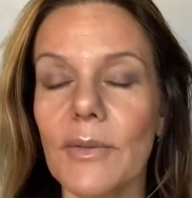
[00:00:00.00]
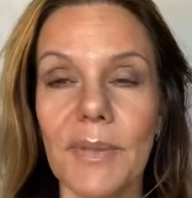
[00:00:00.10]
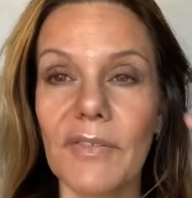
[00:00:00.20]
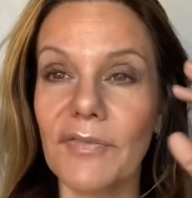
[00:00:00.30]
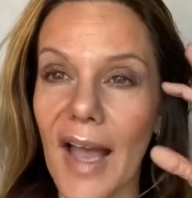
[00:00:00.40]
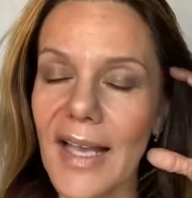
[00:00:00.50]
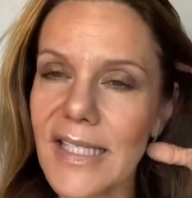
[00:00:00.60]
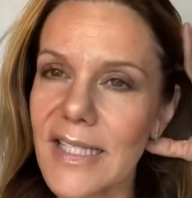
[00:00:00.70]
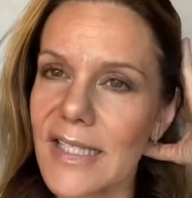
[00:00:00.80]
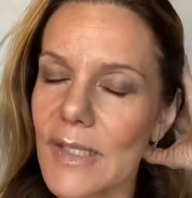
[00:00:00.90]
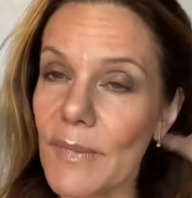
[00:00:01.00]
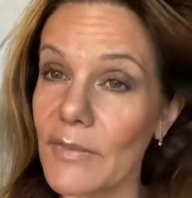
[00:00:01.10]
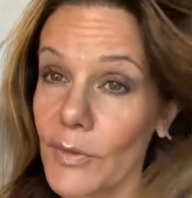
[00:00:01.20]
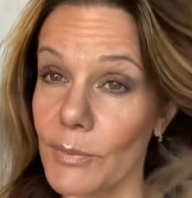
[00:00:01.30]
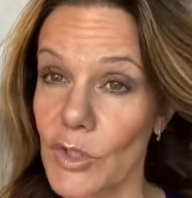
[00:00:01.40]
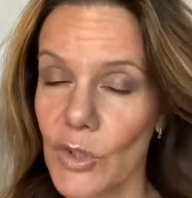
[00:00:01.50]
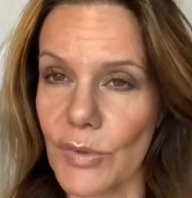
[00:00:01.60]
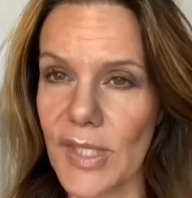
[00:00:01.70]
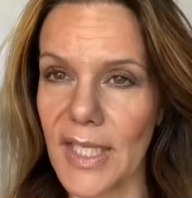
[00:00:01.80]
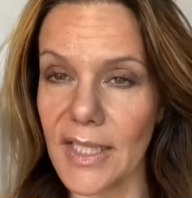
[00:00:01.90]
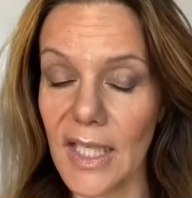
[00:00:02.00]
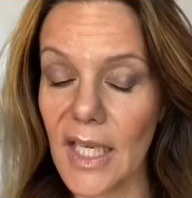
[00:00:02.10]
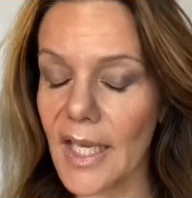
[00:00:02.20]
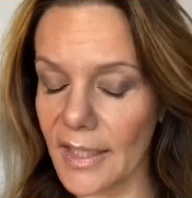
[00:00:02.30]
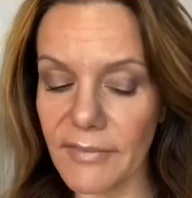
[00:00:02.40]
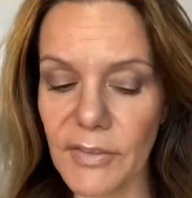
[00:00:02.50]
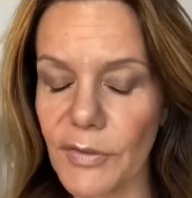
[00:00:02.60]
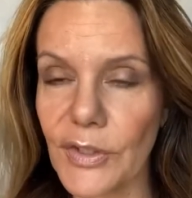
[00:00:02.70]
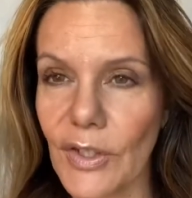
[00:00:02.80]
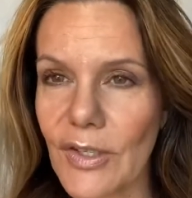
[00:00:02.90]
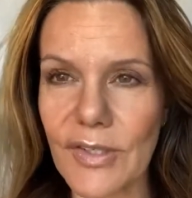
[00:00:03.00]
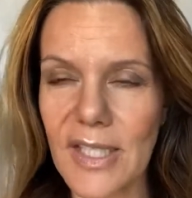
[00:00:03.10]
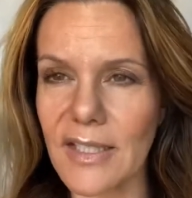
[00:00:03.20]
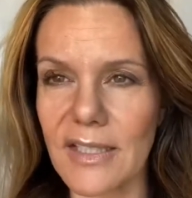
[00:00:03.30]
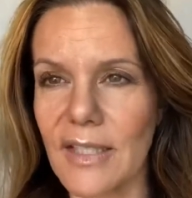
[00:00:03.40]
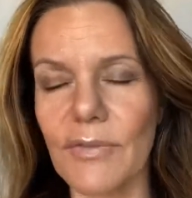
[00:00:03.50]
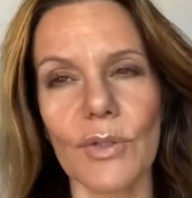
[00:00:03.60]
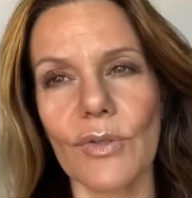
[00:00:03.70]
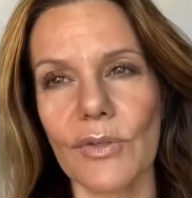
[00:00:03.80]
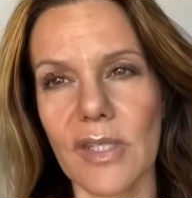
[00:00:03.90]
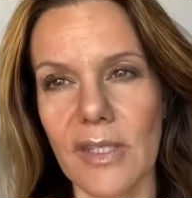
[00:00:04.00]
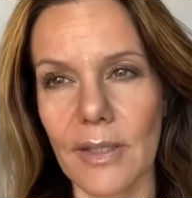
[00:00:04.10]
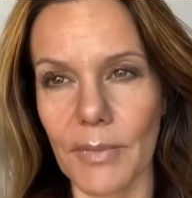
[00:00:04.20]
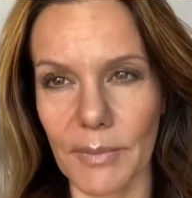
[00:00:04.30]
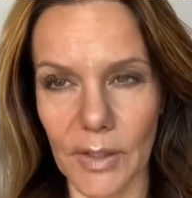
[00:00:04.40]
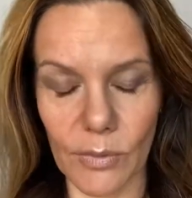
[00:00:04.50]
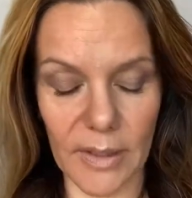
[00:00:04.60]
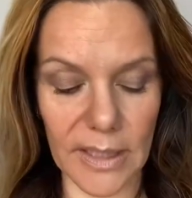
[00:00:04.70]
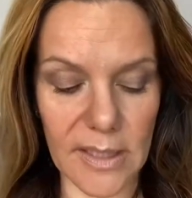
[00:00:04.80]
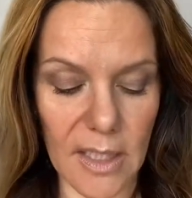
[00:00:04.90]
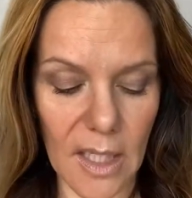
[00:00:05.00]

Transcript: be fast and it's made for mature skin, even for younger skin, because I've used her since I'm in my 20s.